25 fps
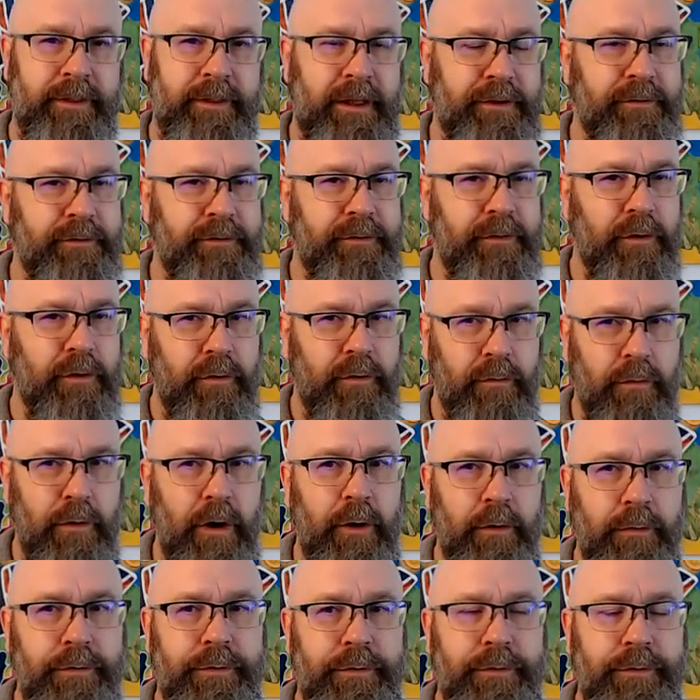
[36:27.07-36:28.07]
That's the
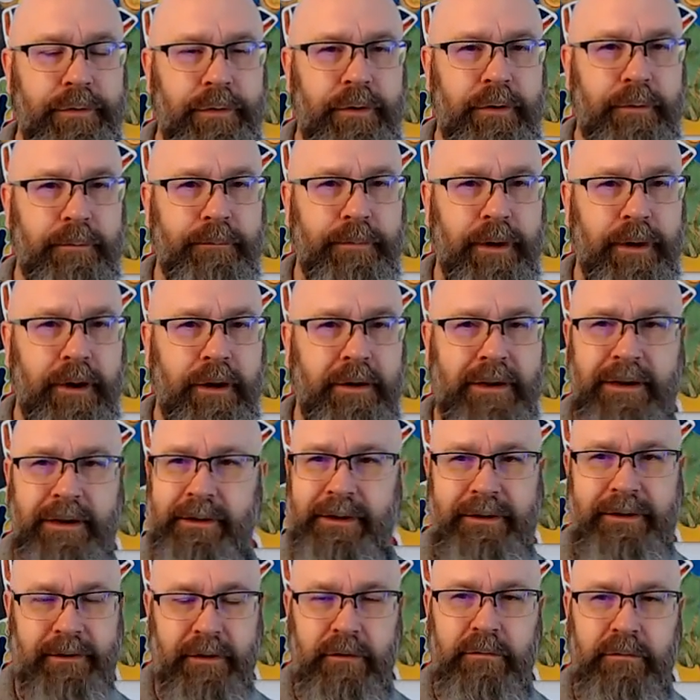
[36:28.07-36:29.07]
growth part. He
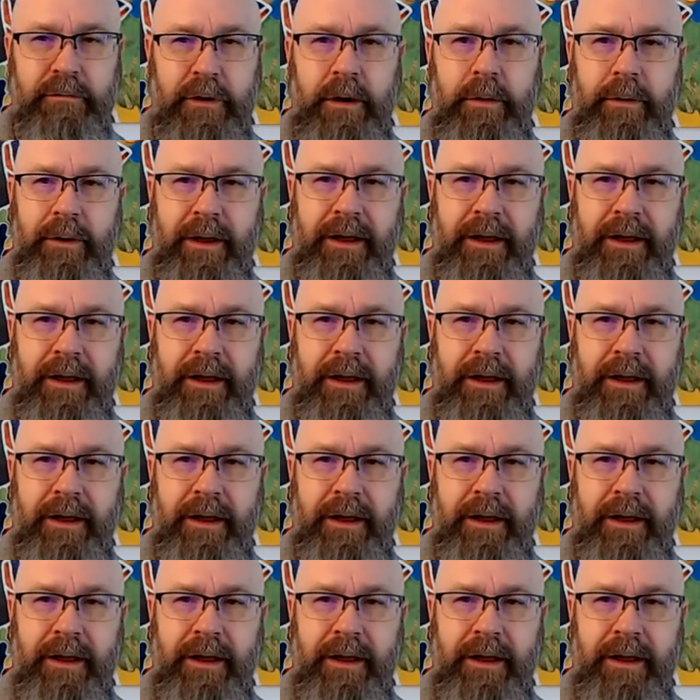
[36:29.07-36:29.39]
needs to grow